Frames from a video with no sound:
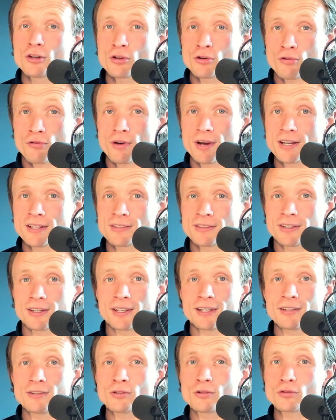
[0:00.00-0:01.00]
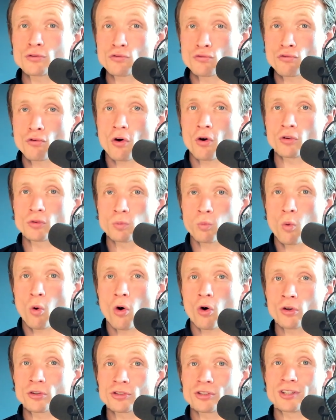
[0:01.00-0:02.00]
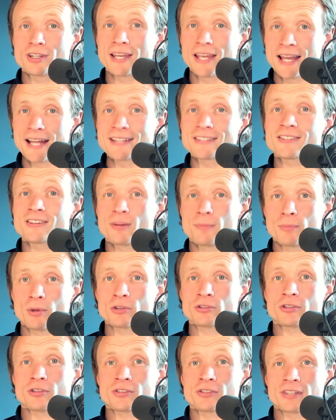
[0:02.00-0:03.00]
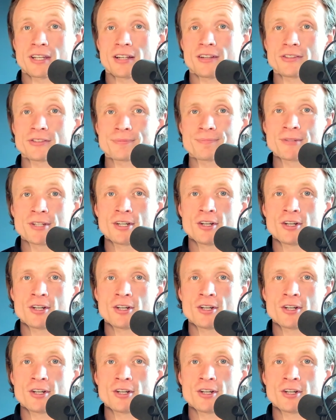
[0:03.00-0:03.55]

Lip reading: Creatine draws water into the muscle cells,